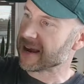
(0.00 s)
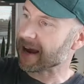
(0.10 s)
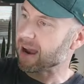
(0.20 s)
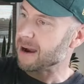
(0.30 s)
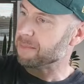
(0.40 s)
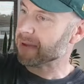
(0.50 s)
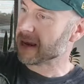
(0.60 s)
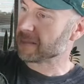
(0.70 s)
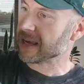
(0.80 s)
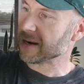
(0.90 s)
out, um,
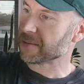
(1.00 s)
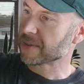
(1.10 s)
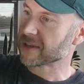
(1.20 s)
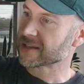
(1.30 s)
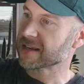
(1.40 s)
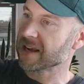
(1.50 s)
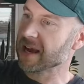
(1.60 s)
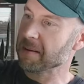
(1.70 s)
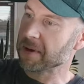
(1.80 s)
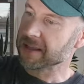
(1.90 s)
help me out with this.
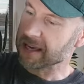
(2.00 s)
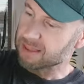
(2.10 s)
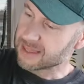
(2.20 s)
But yeah,